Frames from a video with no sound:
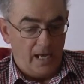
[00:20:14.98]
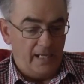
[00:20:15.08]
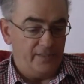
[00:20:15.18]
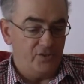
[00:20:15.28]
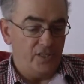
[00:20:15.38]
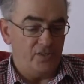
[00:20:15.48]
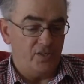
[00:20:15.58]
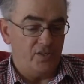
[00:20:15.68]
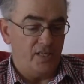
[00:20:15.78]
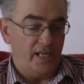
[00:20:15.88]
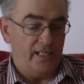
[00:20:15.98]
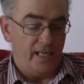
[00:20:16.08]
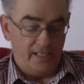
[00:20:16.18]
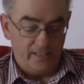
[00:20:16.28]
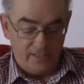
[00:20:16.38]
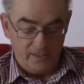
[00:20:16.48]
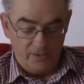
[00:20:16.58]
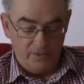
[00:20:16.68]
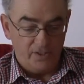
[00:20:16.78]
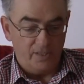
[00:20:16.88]
And as Jesus is saying that, he says, you
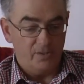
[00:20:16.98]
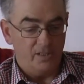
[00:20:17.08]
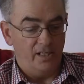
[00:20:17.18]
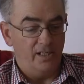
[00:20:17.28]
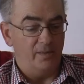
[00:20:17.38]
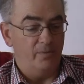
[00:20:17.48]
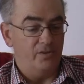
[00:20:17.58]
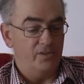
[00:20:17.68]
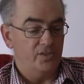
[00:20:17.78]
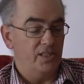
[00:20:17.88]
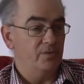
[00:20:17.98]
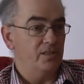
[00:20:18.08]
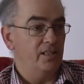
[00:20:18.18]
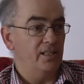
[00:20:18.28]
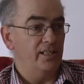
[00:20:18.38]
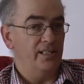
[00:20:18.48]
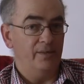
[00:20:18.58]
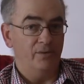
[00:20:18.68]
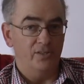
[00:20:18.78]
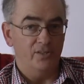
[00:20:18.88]
know, it seems unlikely, boys, it seems unlikely now
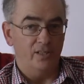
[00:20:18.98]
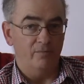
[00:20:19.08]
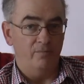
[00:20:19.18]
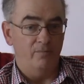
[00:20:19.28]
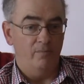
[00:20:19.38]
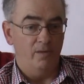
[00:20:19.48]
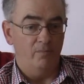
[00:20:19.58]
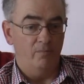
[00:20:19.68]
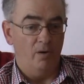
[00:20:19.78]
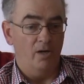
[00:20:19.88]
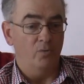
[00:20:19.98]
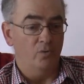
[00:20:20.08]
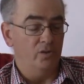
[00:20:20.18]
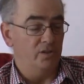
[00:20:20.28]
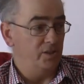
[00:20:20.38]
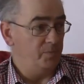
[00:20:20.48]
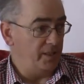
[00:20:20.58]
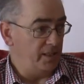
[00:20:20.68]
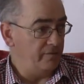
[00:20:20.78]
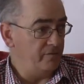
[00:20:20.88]
at the time, but my word is
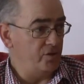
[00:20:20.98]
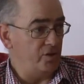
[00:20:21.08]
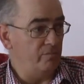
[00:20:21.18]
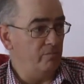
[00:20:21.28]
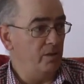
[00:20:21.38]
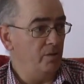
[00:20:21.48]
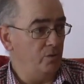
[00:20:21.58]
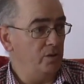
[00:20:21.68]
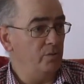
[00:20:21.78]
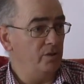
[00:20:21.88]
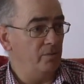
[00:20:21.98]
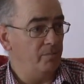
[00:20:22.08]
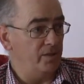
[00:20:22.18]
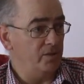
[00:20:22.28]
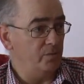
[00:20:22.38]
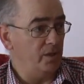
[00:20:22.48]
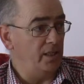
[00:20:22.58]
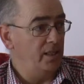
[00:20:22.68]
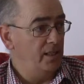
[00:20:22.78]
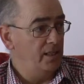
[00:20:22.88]
being given to you and my word will not pass away.
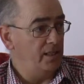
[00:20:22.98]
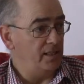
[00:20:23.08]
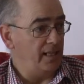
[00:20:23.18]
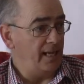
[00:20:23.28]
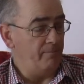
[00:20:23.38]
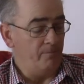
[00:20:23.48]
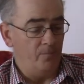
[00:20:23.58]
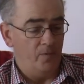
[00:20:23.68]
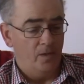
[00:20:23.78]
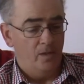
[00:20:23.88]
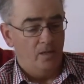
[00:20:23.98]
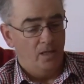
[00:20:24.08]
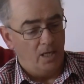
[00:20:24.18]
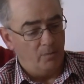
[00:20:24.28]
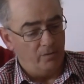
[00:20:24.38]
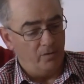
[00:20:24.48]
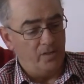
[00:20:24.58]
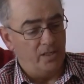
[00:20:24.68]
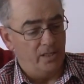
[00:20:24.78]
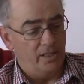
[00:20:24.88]
It'll happen. And we've got
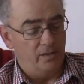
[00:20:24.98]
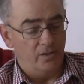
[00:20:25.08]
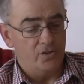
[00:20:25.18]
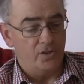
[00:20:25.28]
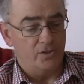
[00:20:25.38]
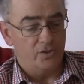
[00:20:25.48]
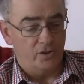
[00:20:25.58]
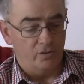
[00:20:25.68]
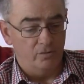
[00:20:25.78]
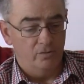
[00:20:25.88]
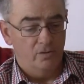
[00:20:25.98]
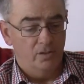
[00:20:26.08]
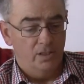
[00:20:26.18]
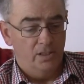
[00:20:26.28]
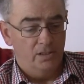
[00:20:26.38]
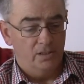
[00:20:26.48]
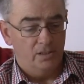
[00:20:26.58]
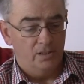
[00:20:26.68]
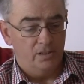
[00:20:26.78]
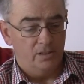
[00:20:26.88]
the archaeology to show
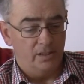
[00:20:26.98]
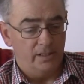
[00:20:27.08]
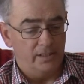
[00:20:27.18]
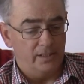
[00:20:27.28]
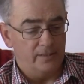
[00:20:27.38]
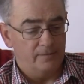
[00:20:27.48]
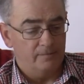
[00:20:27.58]
that it did.